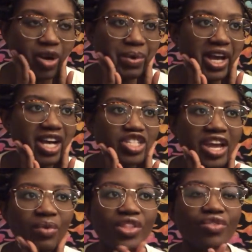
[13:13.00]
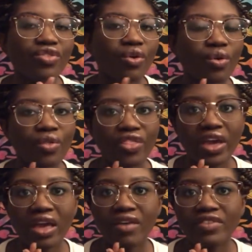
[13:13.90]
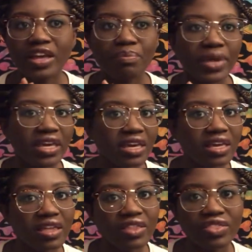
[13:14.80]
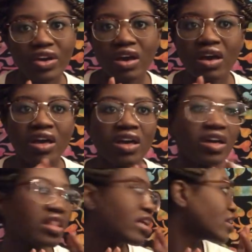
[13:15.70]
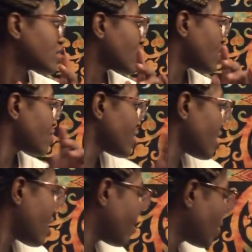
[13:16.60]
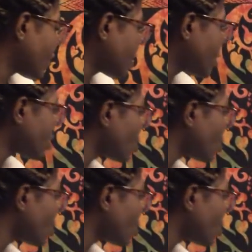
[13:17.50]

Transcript: oh my gosh, I went through the whole thing of like picking the, like, I think I have it over here in the